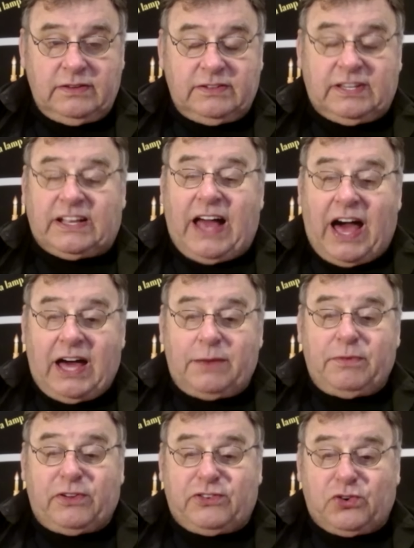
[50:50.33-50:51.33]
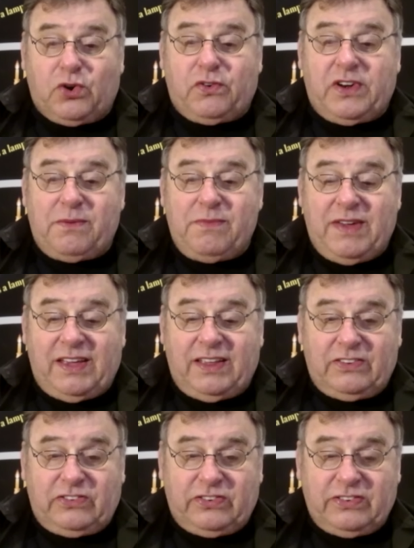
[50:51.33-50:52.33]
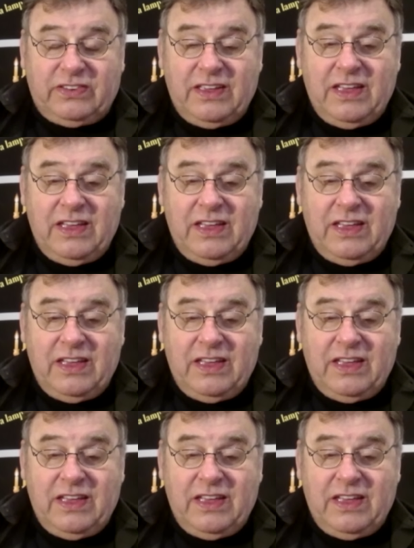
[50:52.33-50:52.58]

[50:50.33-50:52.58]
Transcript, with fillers: To God, maturity means